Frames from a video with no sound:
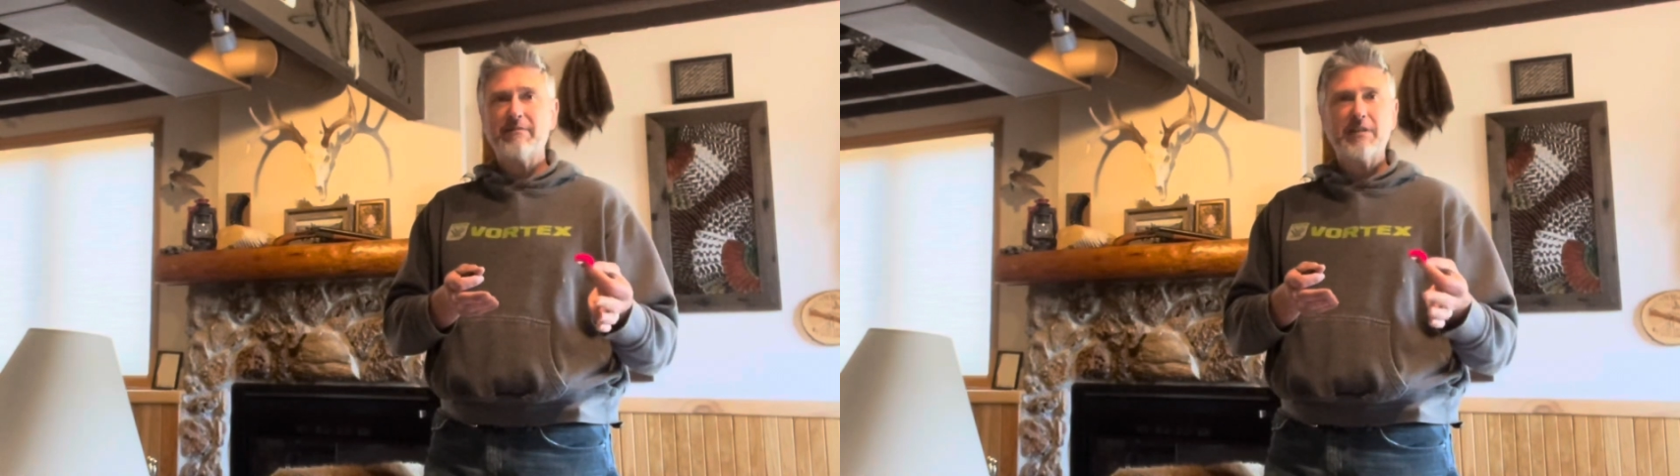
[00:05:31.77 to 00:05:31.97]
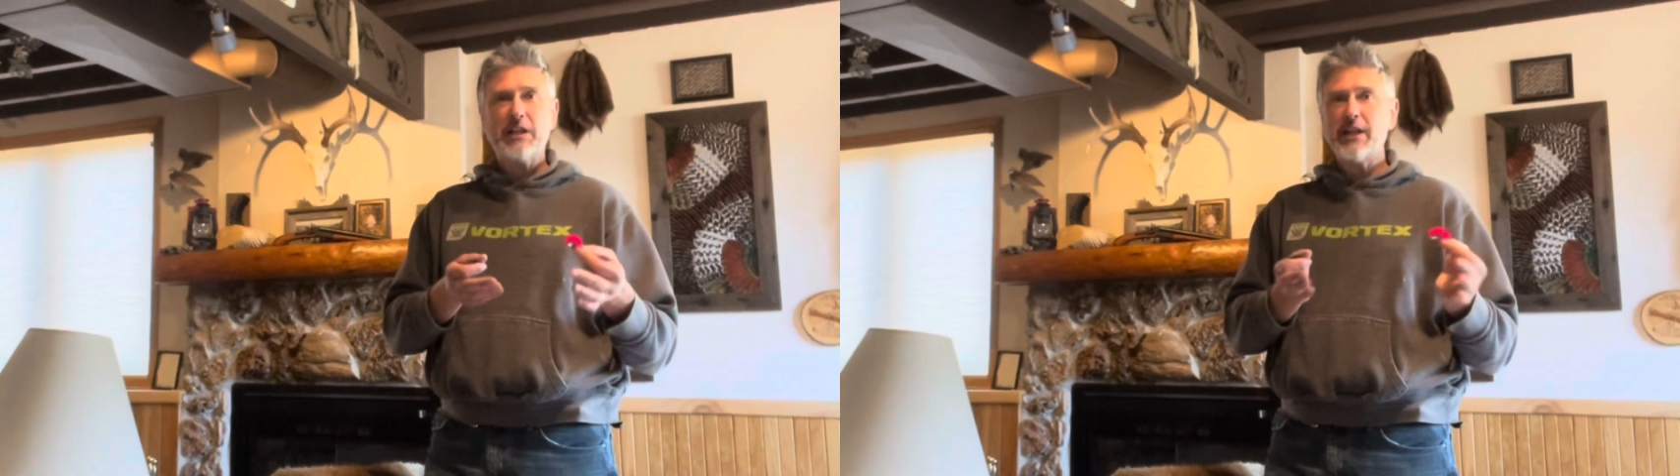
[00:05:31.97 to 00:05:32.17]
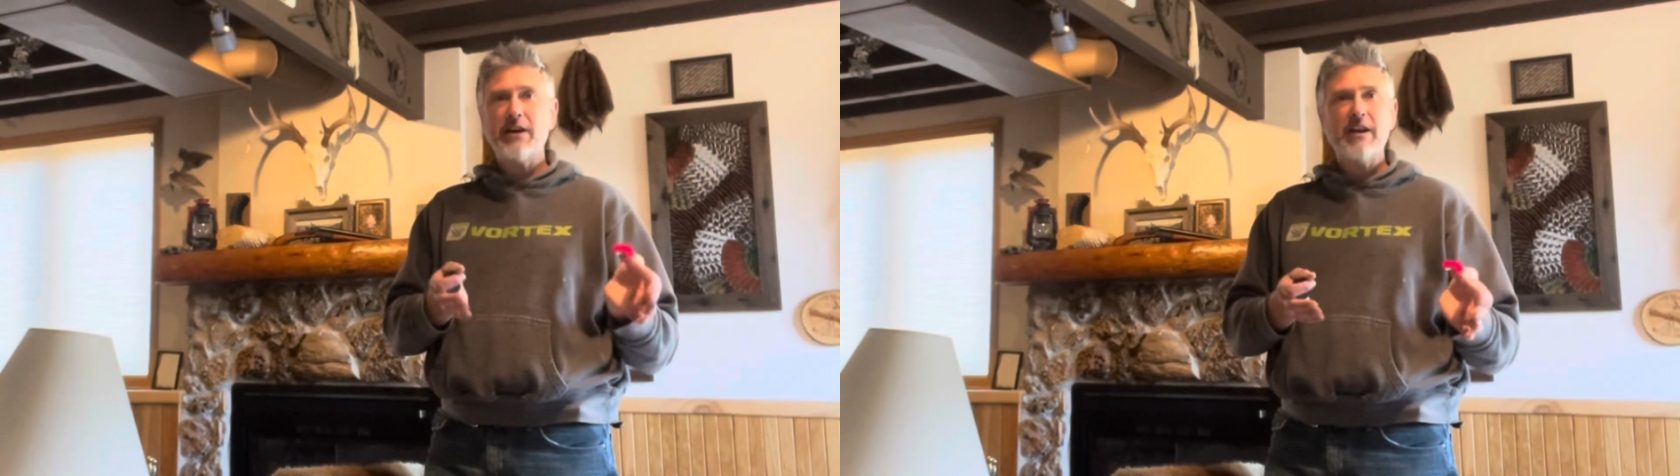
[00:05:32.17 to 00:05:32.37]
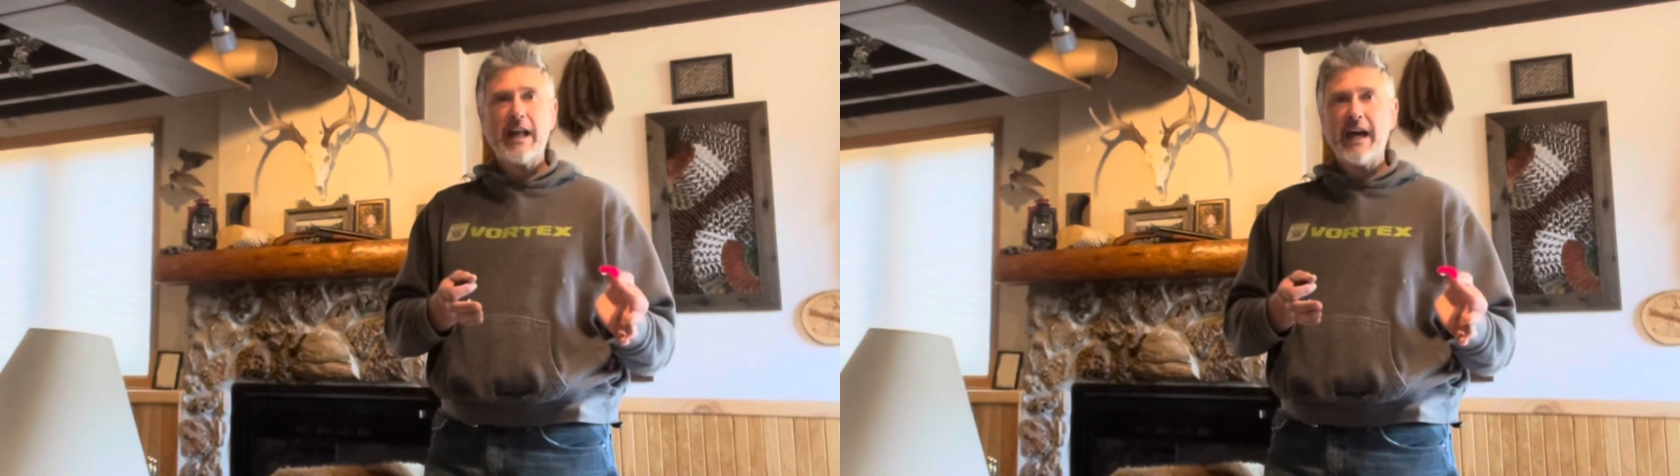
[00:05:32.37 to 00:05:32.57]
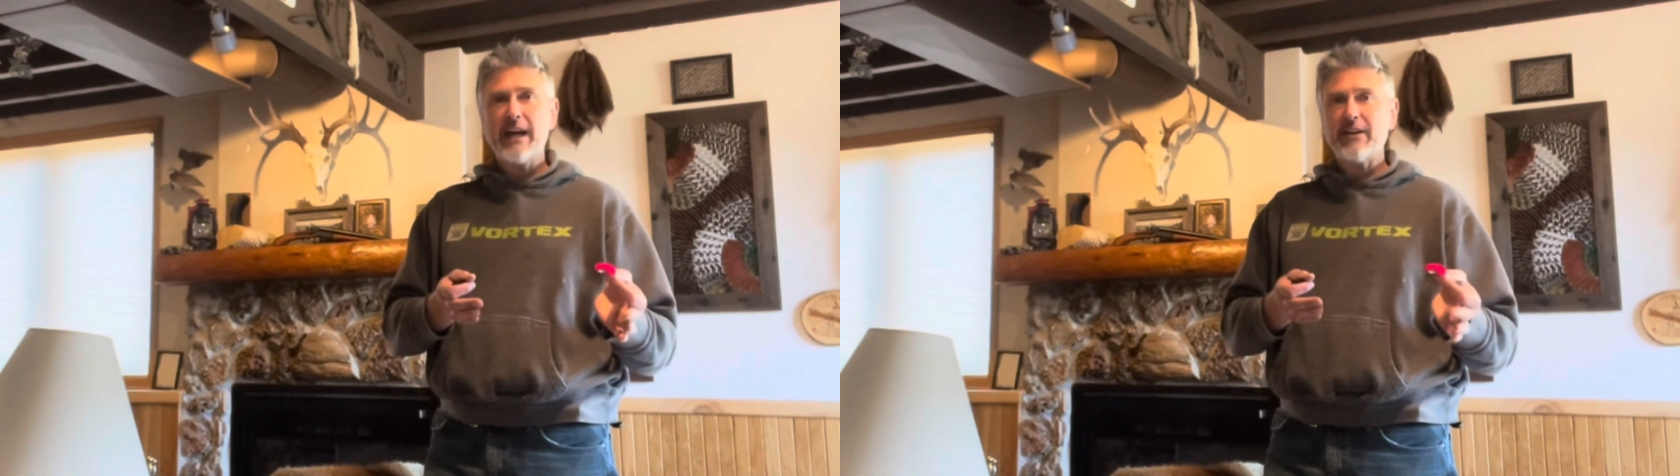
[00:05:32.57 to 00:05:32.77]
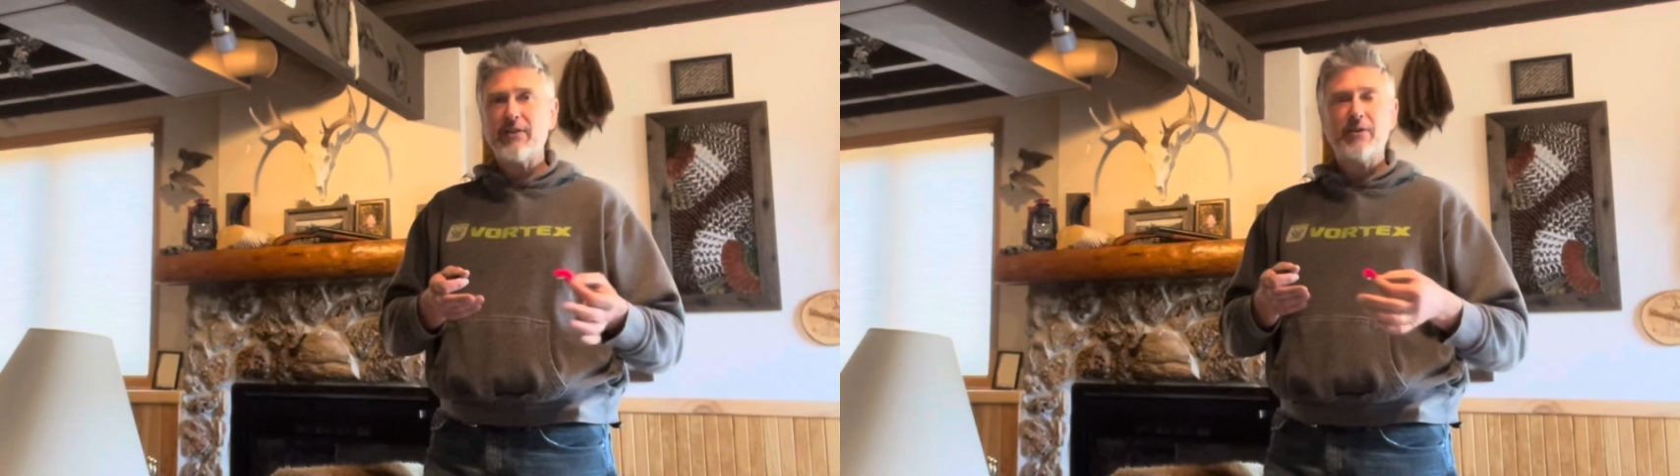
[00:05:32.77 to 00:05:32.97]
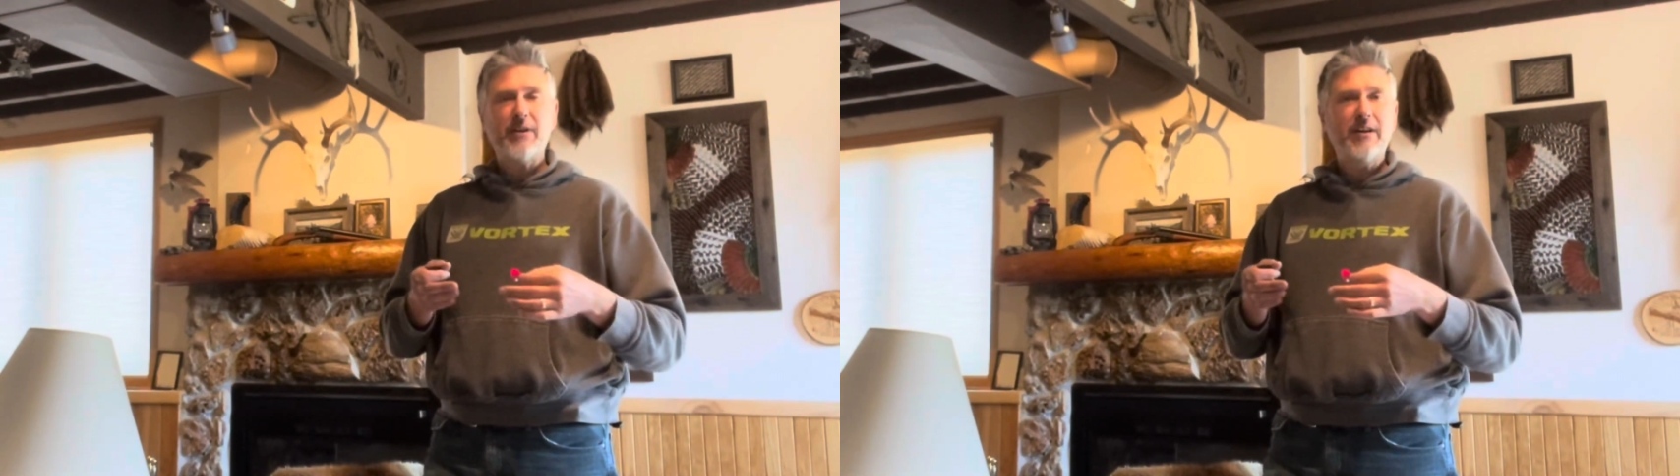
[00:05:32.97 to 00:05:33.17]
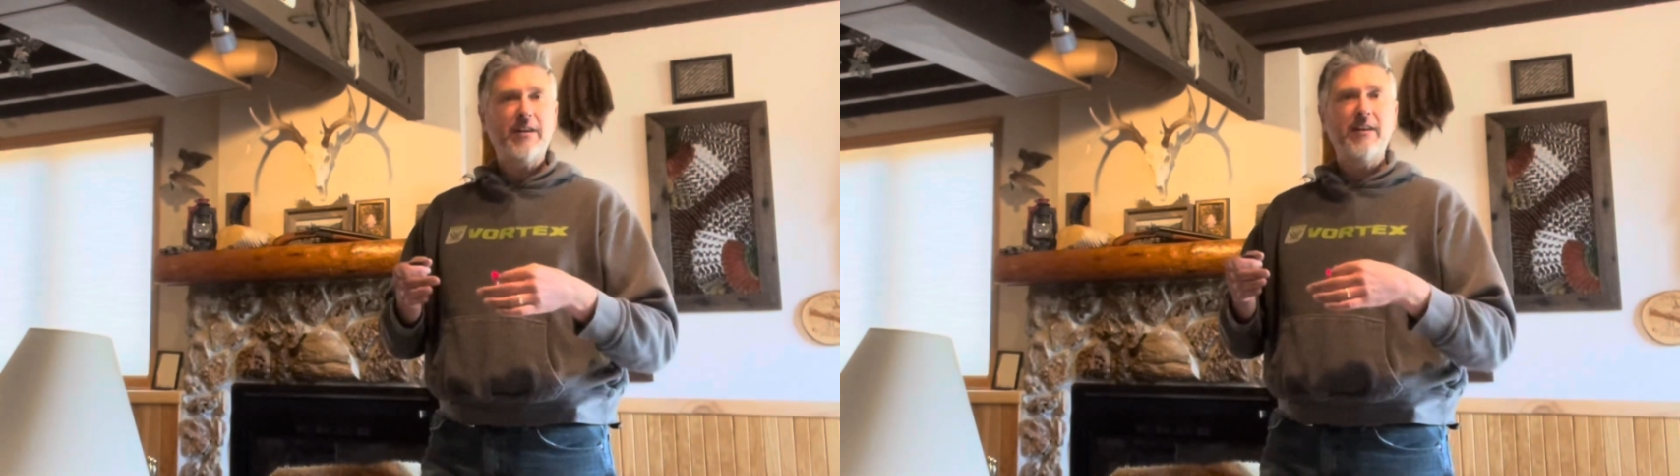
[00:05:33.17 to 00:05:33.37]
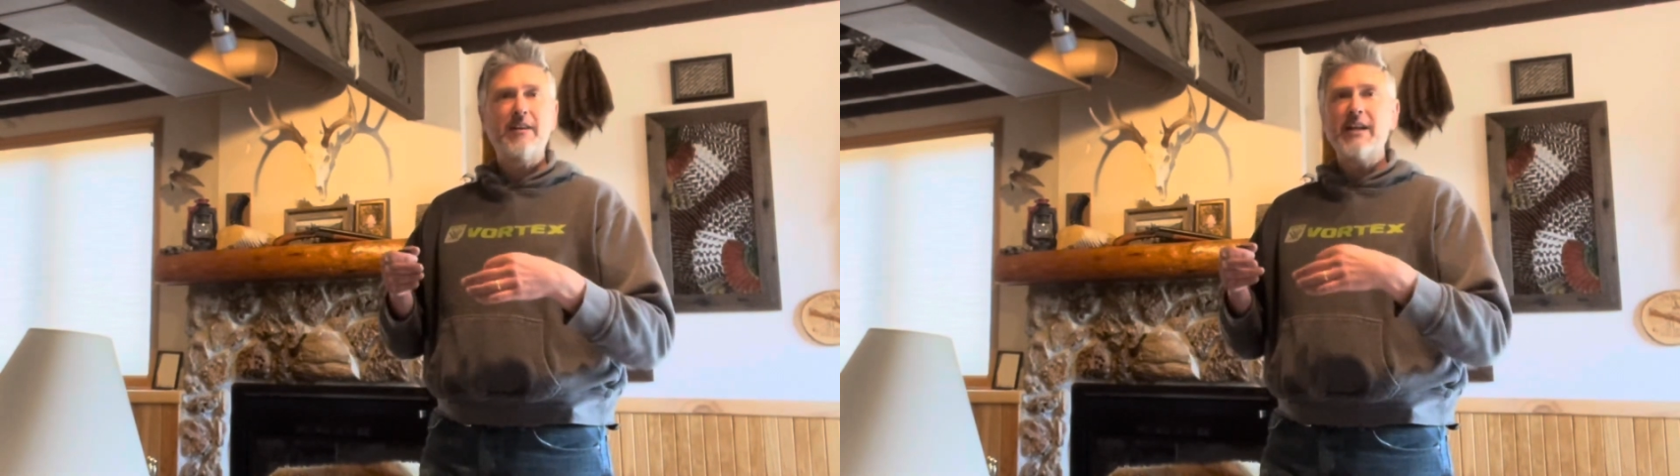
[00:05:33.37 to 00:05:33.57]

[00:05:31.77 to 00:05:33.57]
clarinet or